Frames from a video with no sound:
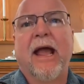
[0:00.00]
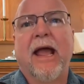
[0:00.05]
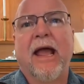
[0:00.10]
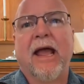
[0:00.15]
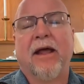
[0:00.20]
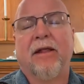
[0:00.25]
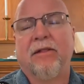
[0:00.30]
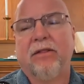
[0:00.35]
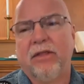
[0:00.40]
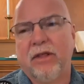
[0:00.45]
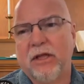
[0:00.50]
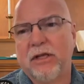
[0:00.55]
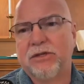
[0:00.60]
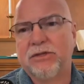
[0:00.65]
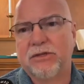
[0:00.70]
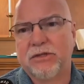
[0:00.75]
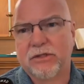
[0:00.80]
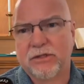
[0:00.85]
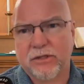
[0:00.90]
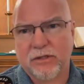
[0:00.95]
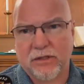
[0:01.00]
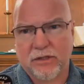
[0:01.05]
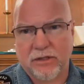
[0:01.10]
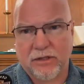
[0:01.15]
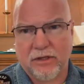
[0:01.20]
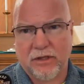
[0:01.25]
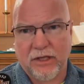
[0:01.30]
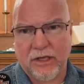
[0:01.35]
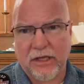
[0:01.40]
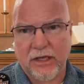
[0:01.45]
and this
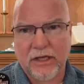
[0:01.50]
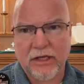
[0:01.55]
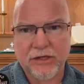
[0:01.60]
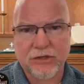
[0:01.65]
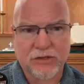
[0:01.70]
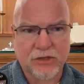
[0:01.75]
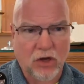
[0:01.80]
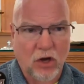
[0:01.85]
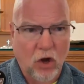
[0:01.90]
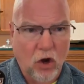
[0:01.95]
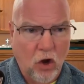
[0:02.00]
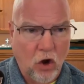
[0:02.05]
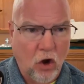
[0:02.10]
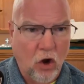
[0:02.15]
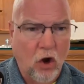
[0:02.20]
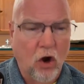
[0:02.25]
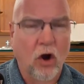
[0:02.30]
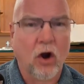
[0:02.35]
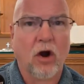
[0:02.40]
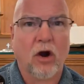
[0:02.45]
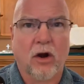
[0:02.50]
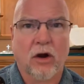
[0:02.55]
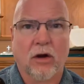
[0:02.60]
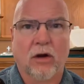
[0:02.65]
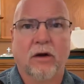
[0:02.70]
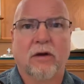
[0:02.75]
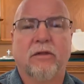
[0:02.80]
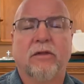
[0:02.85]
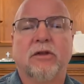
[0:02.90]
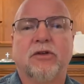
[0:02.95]
these
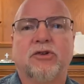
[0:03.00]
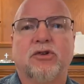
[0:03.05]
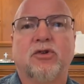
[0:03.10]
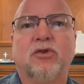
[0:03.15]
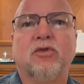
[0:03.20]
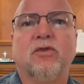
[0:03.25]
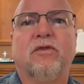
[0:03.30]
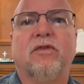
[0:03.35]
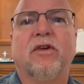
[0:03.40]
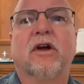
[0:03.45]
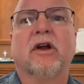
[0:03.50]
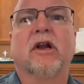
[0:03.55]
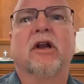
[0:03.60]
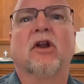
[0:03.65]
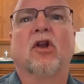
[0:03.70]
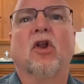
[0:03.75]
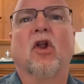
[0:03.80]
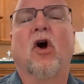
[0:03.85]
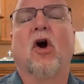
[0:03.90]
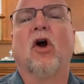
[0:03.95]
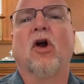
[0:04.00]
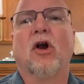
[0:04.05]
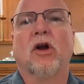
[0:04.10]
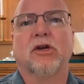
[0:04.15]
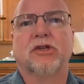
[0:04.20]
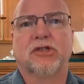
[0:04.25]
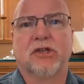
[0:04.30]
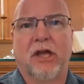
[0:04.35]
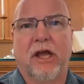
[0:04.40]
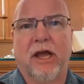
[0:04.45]
are the two very
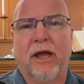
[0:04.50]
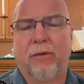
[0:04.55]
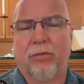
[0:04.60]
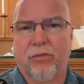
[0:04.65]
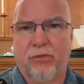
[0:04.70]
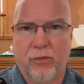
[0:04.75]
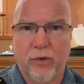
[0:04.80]
large camps,